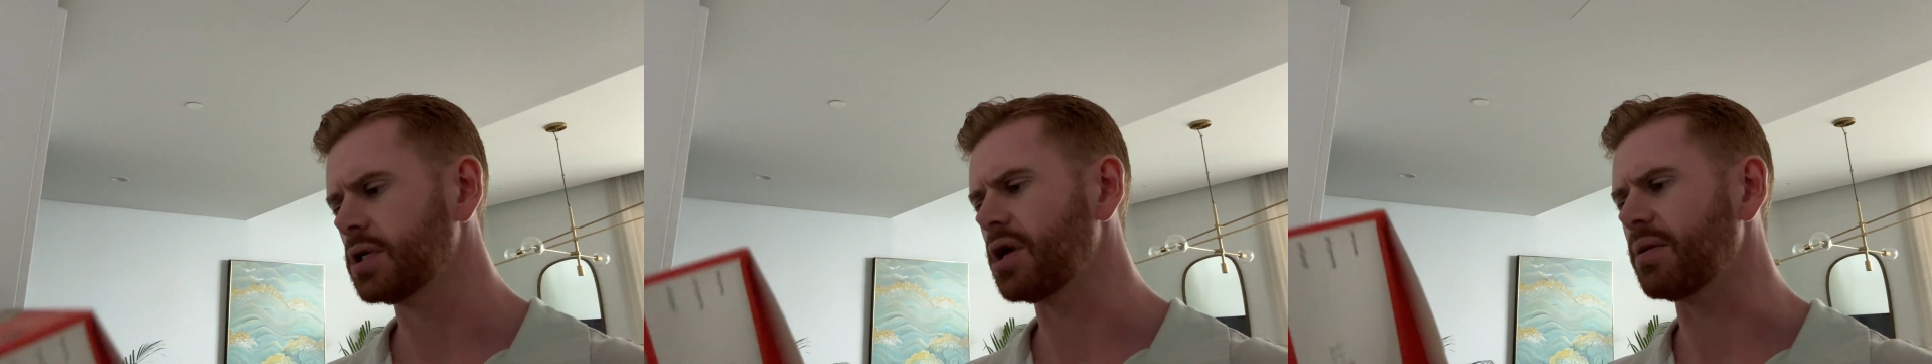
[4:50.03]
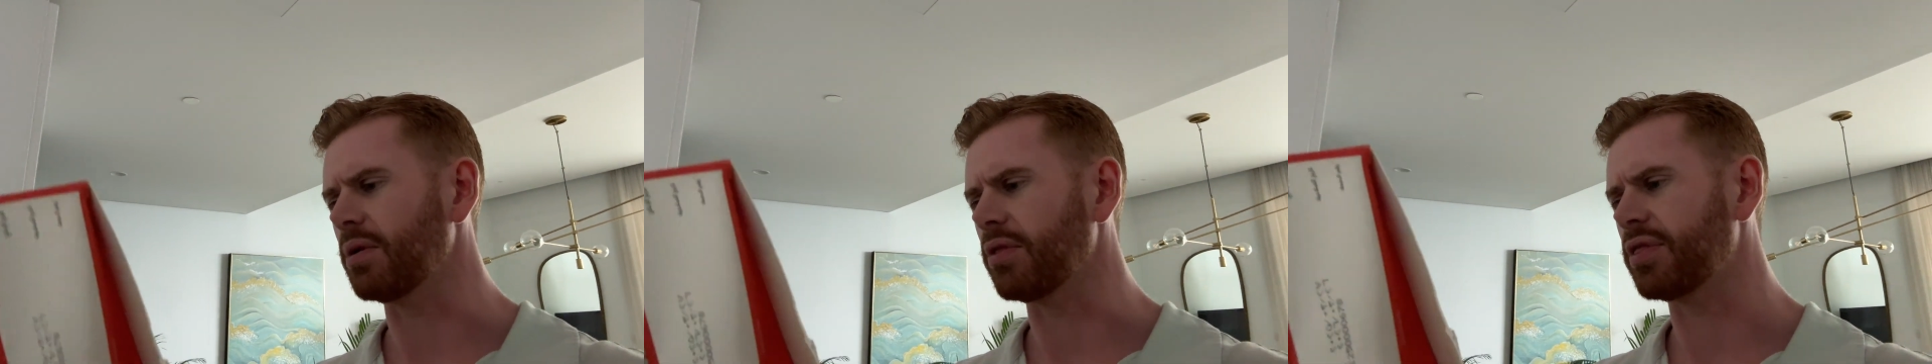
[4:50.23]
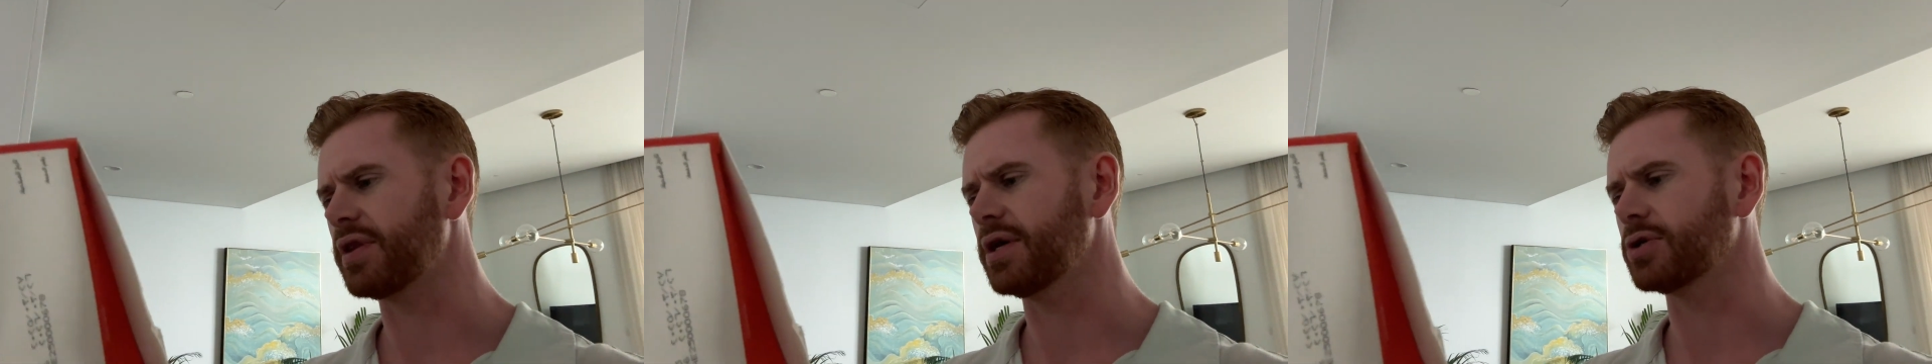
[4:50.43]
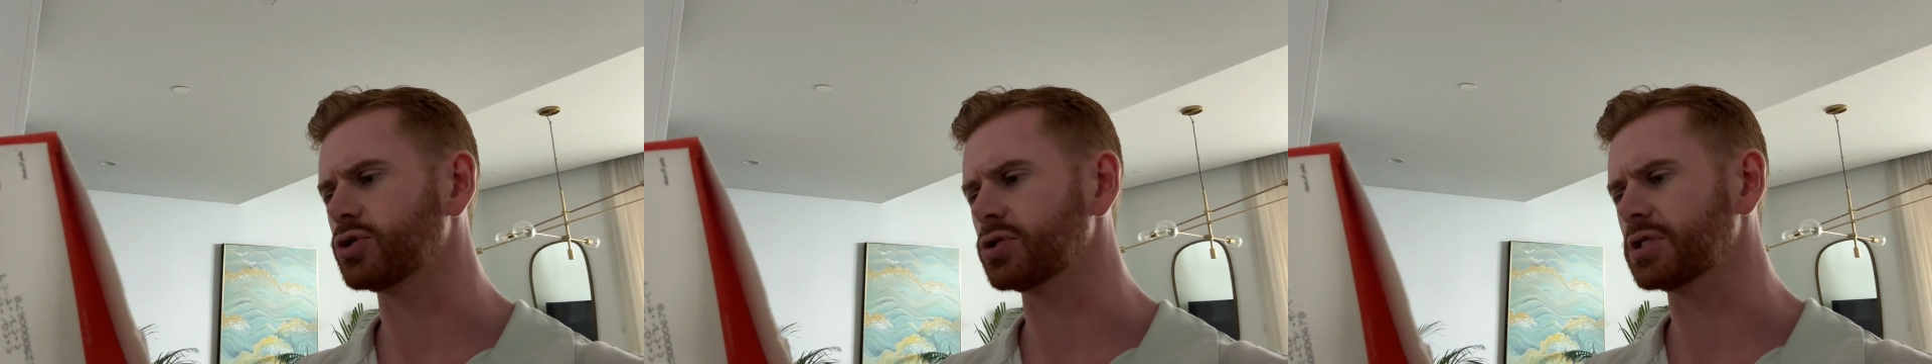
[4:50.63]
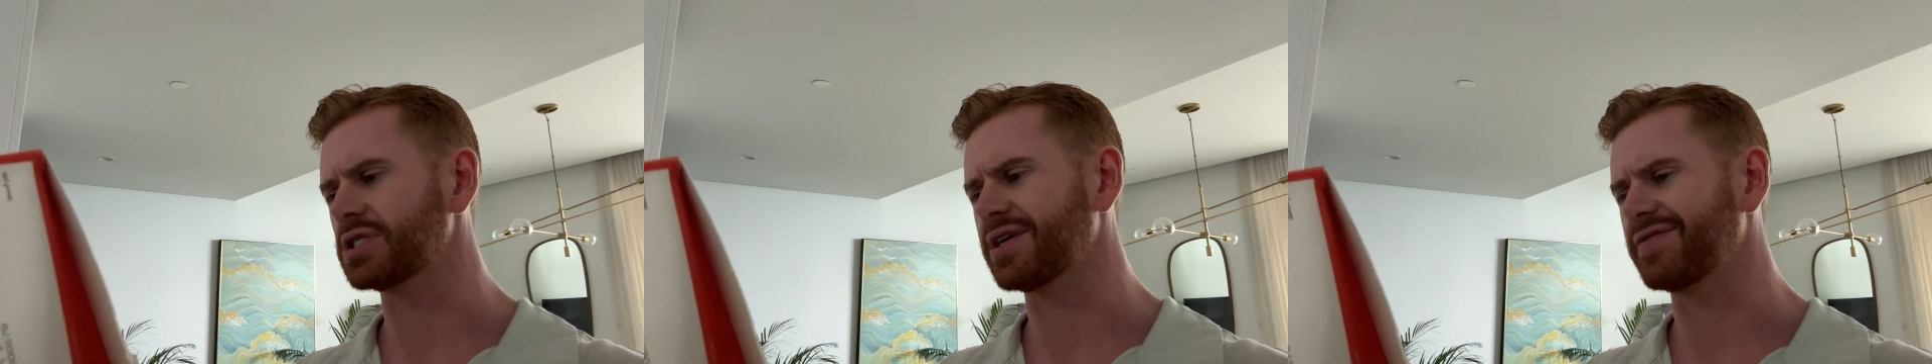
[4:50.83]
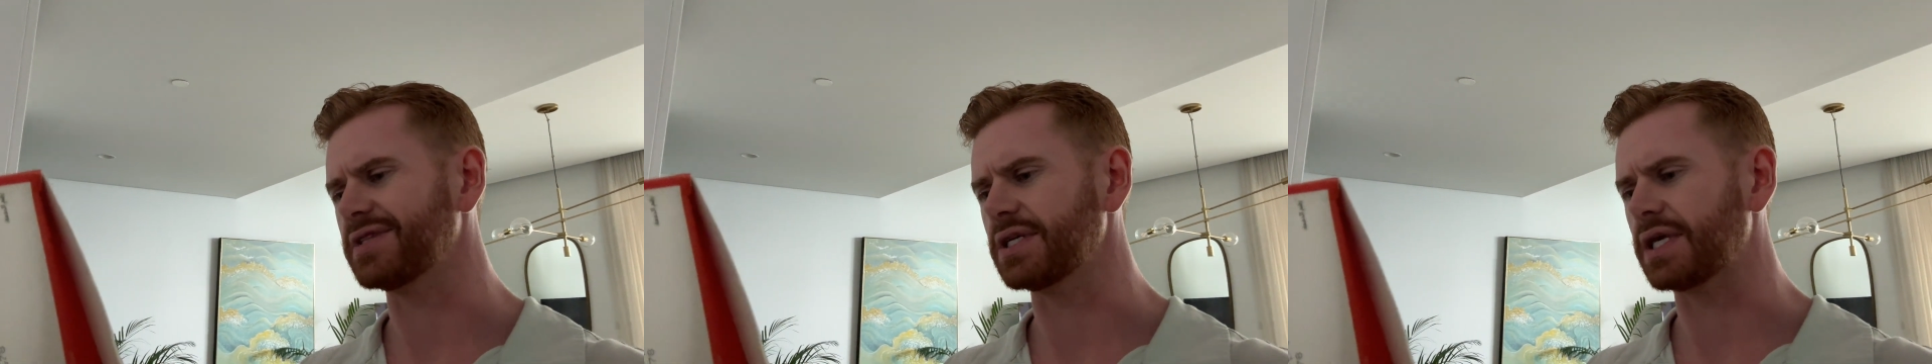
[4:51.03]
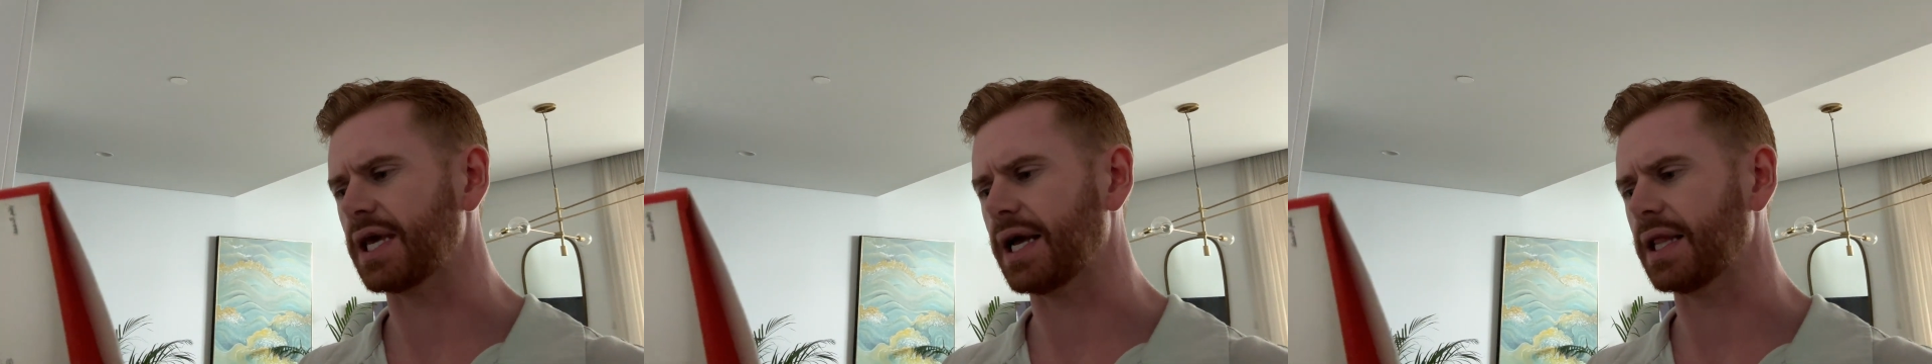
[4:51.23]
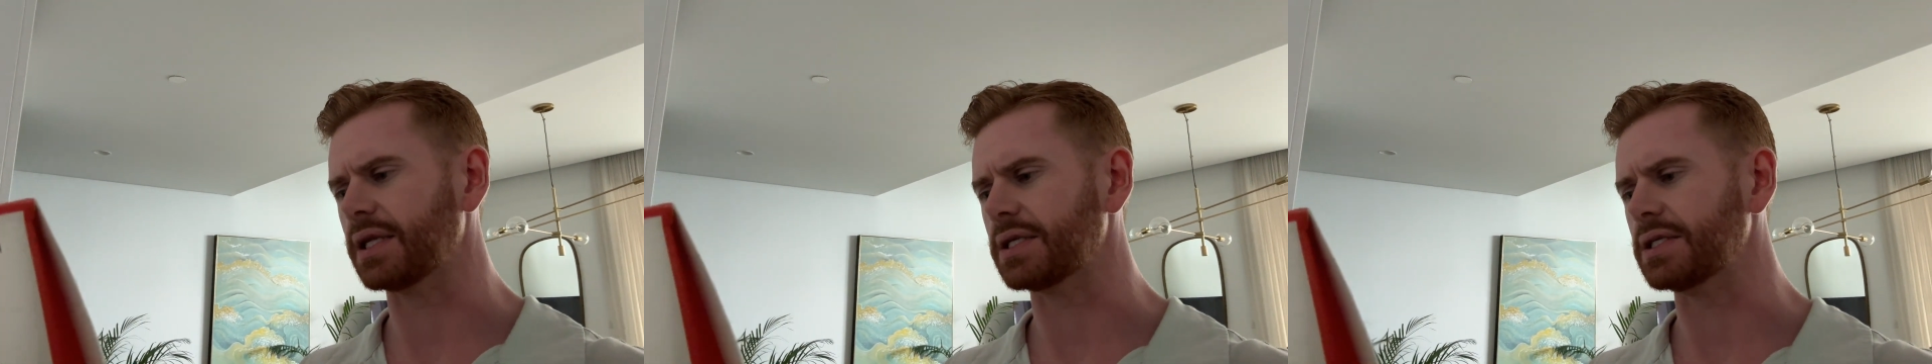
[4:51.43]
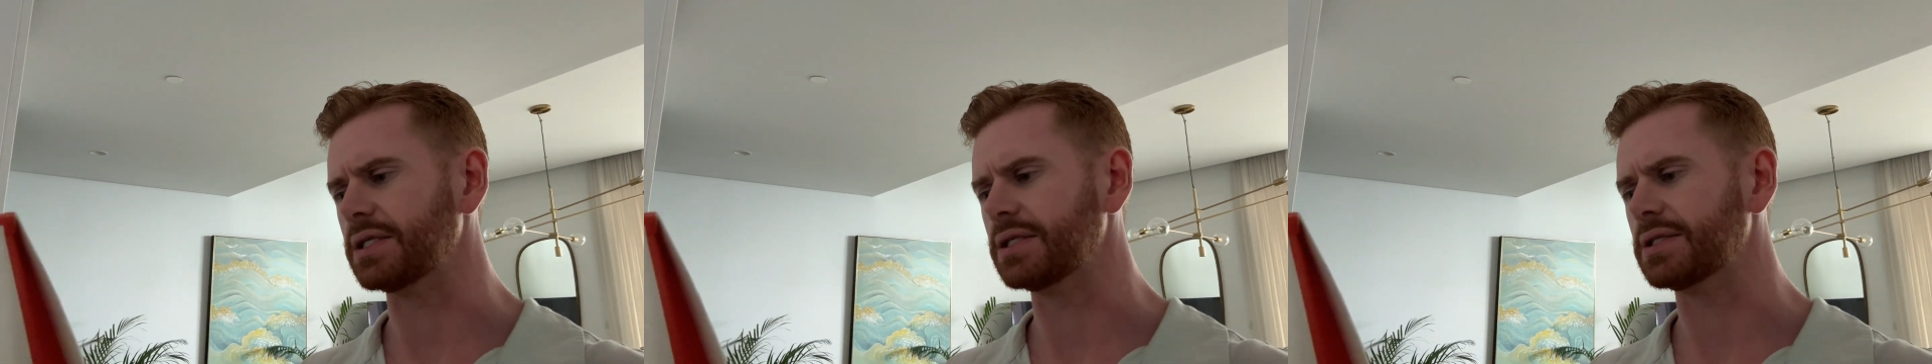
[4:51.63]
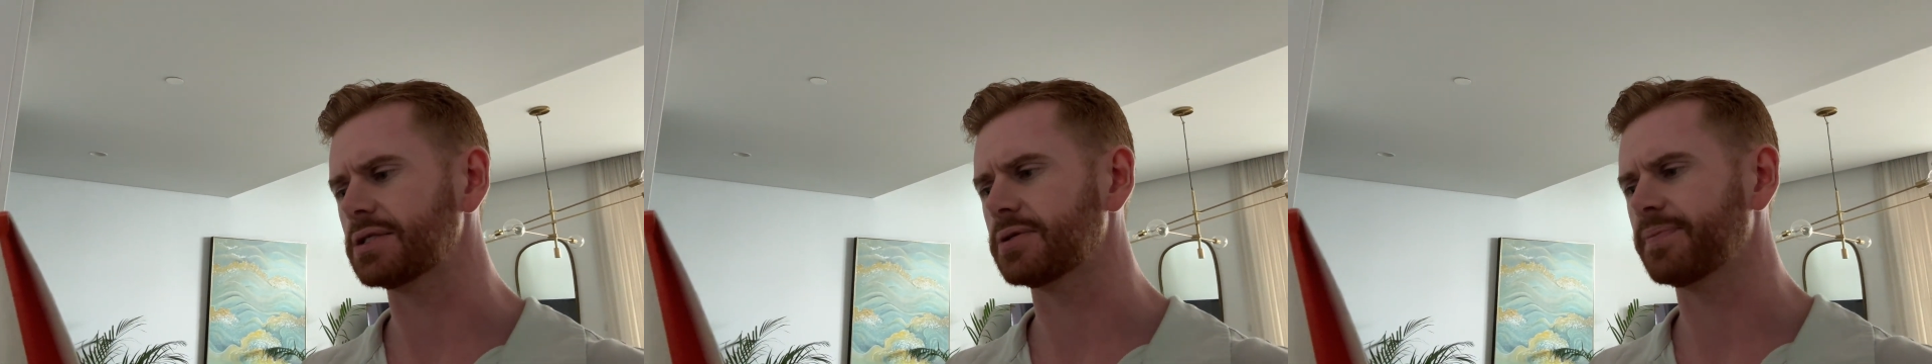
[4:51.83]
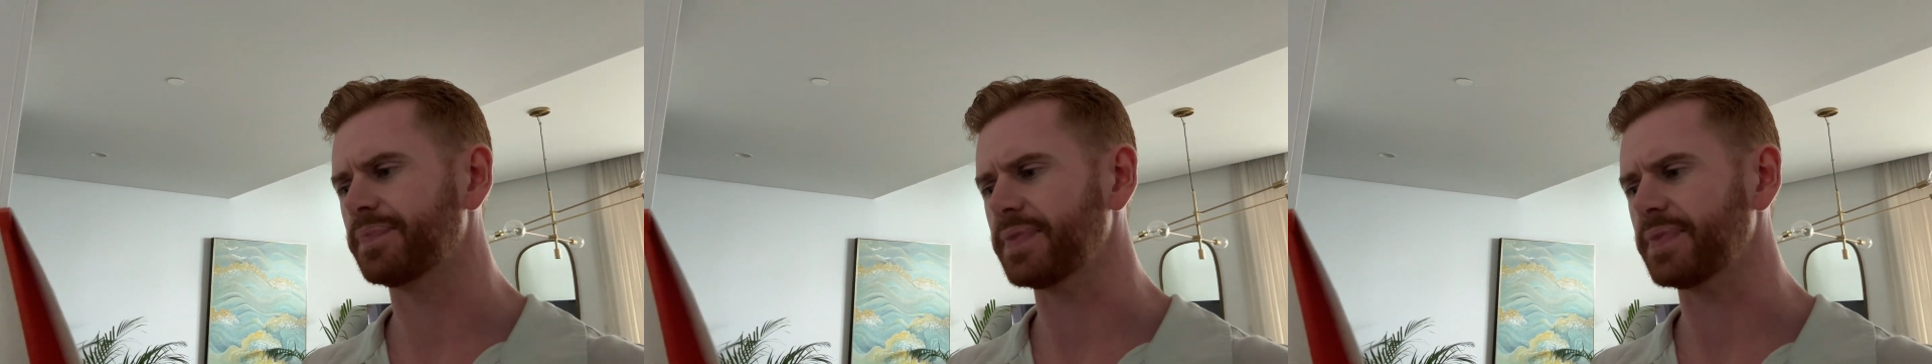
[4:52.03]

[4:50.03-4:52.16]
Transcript: about 370 calories